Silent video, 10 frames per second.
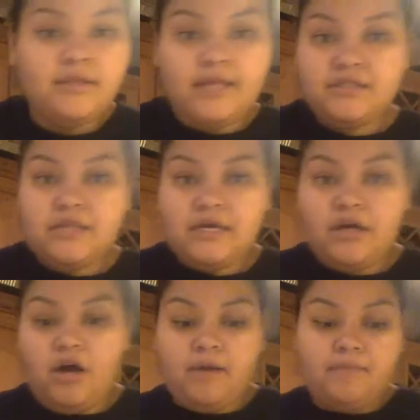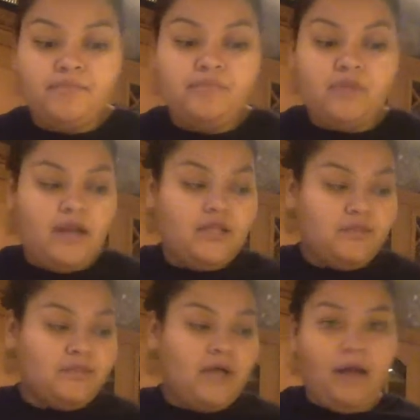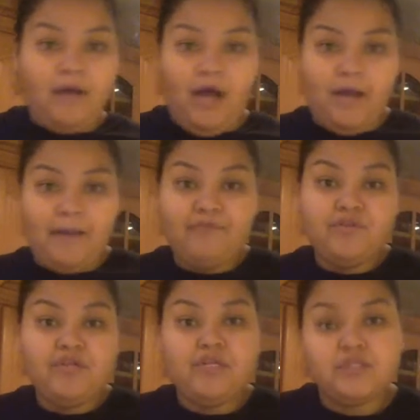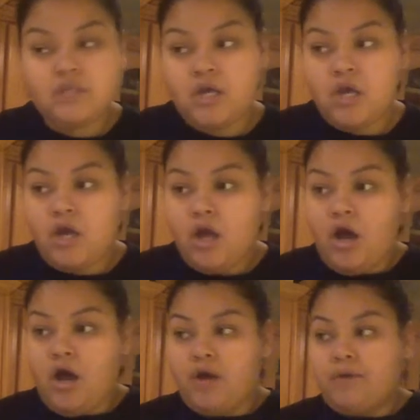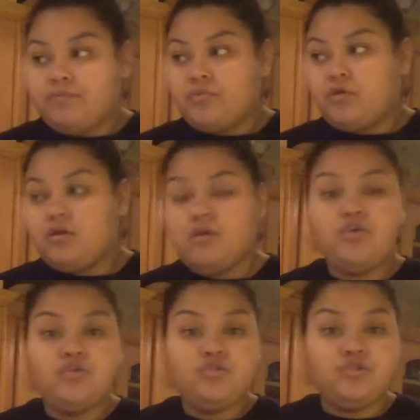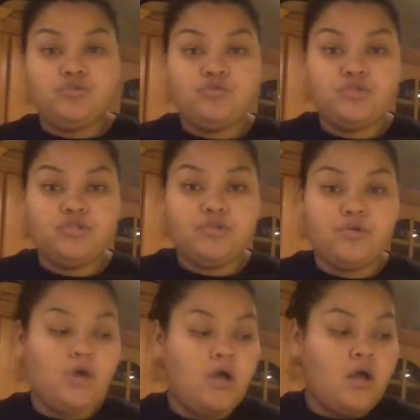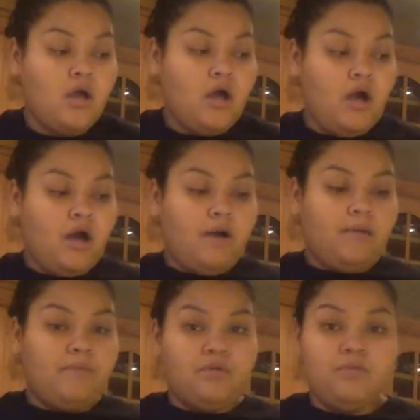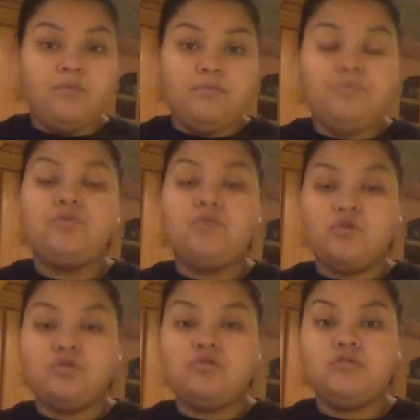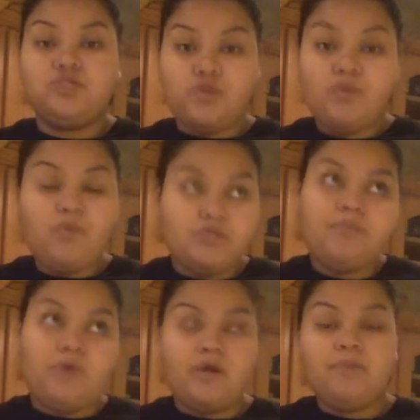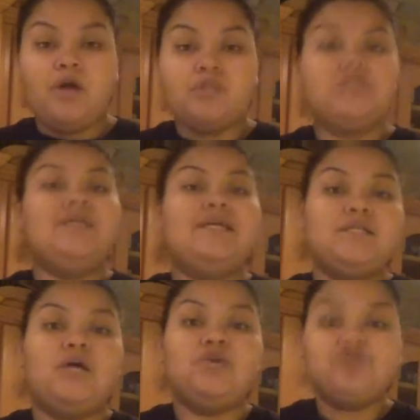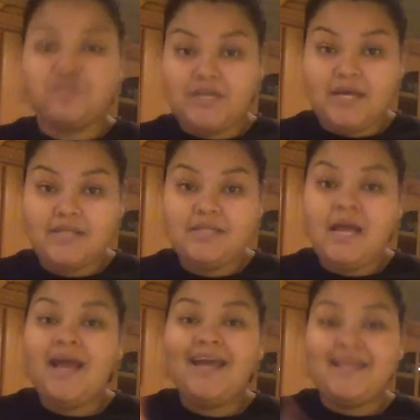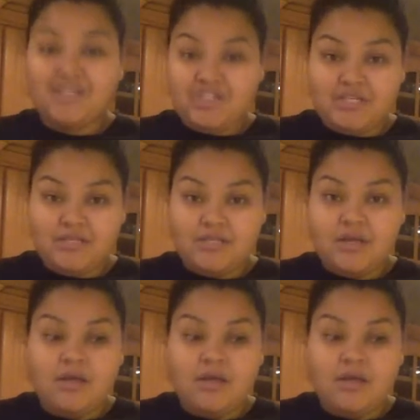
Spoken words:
Next, anything after this, you can choose to do. But the two most important parts is tortillas and the cheese.